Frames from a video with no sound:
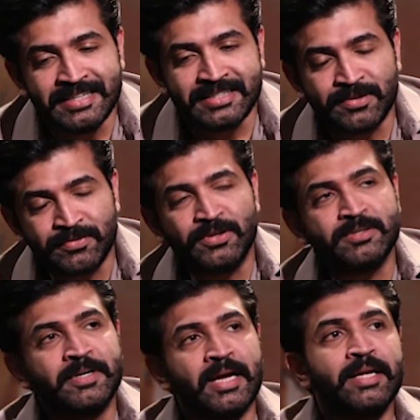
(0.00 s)
So of
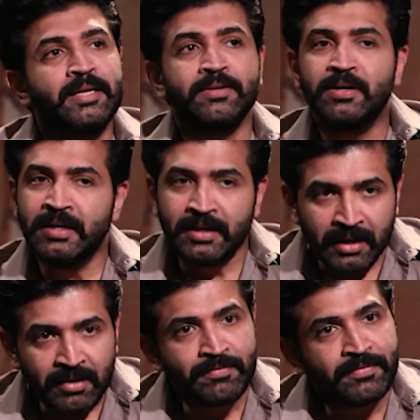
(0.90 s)
course, but I really
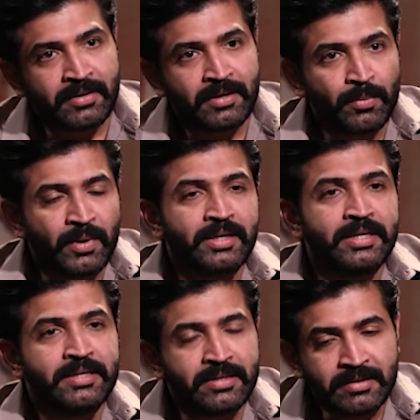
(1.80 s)
love
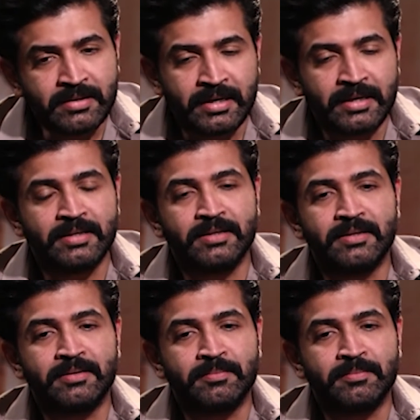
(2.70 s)
working here, and